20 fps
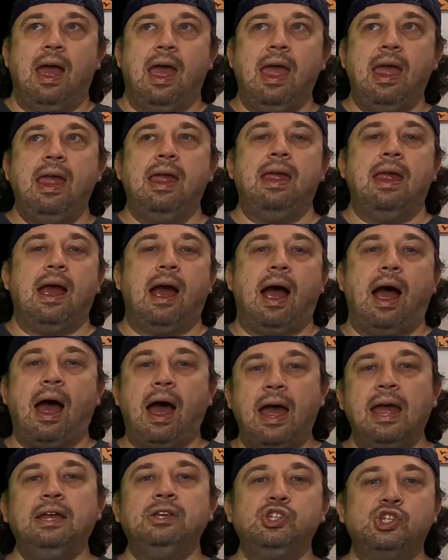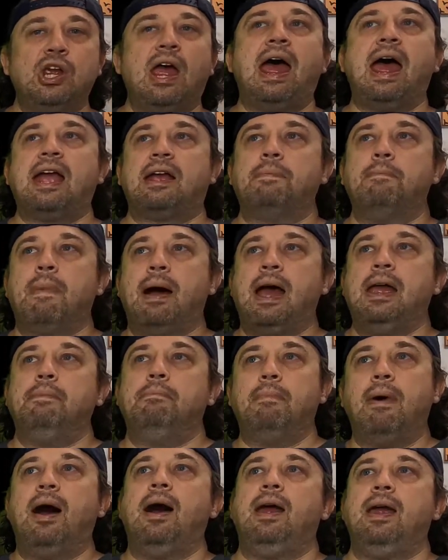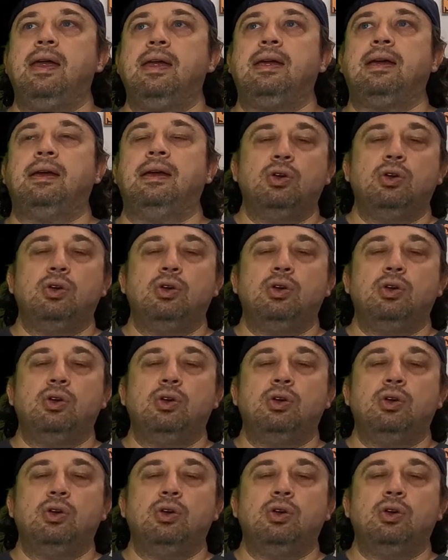hey, hijack my mic